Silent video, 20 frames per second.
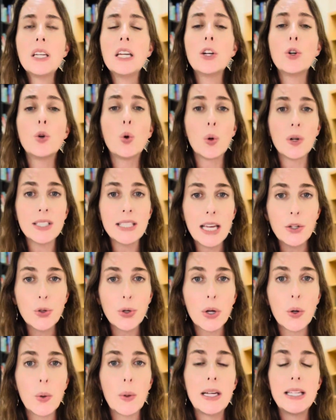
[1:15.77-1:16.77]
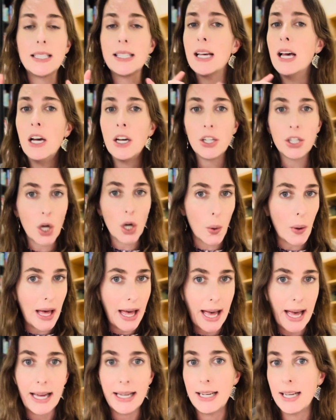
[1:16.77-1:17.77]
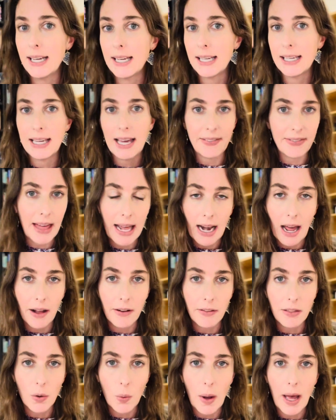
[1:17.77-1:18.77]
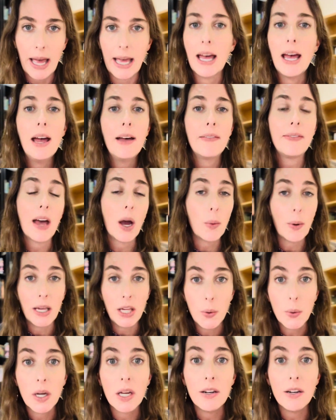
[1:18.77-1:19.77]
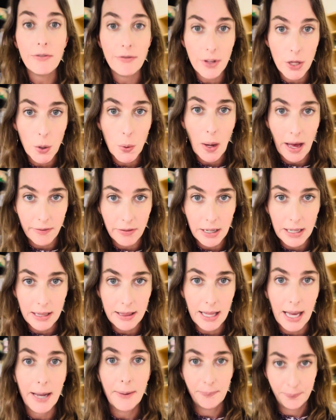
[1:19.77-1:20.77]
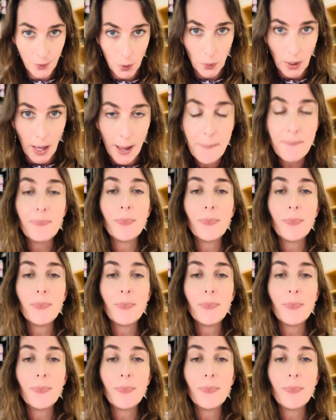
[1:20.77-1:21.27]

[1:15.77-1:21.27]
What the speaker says: Course entry quiz, go ahead, get that out of the way. That way you can view everything, okay?